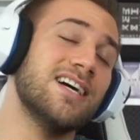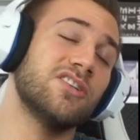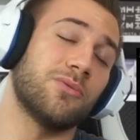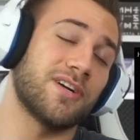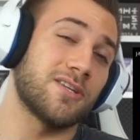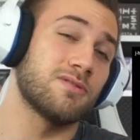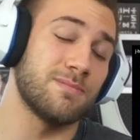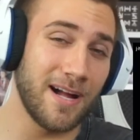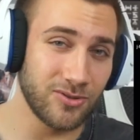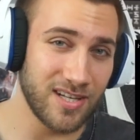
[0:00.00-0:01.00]
Don't forget to
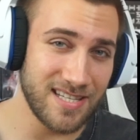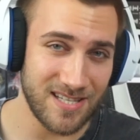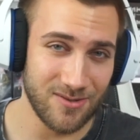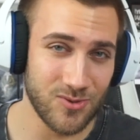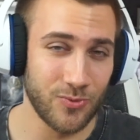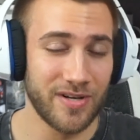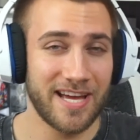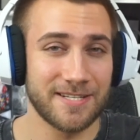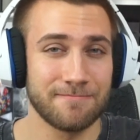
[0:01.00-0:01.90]
smile today. See you soon, and